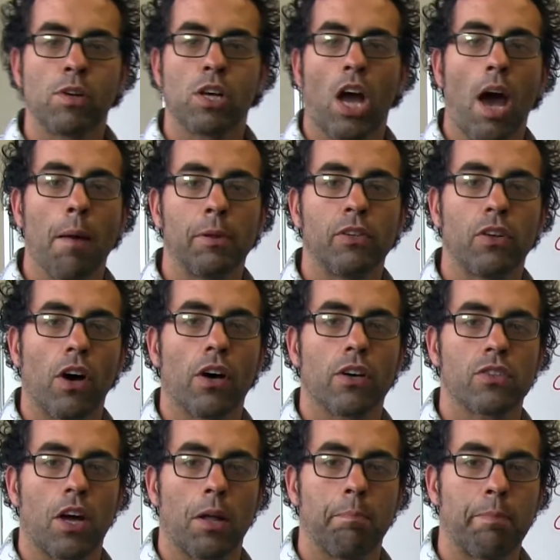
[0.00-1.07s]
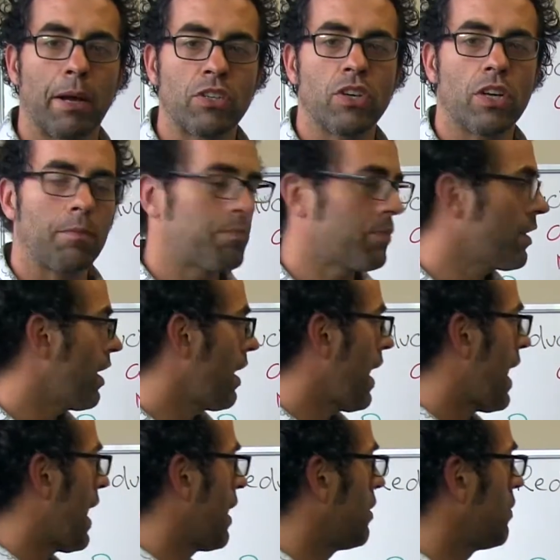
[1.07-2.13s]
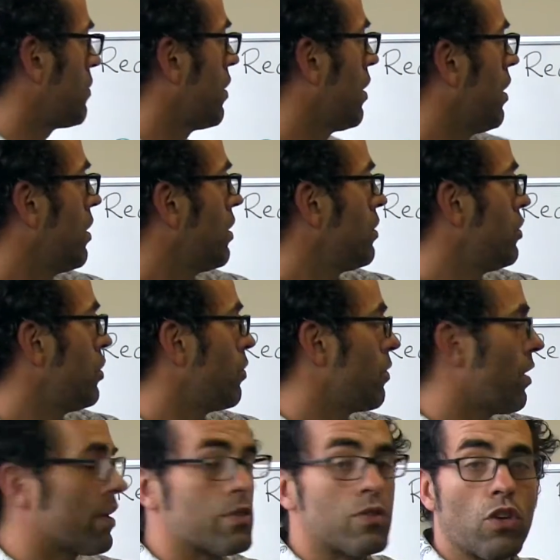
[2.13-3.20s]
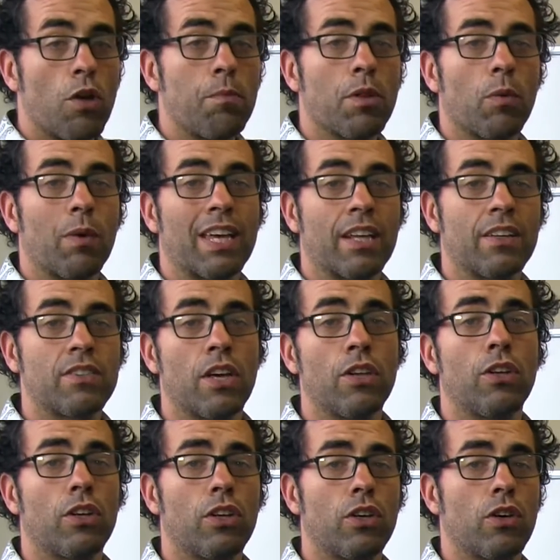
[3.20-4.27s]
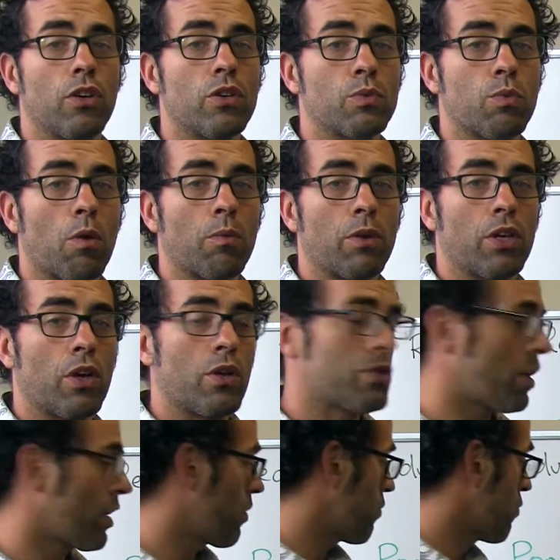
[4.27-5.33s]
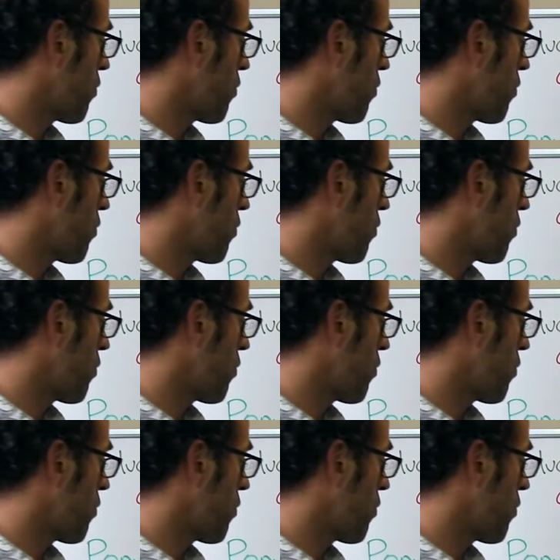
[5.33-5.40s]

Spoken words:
carbon dioxide budget and you assume that we continue to use what we're using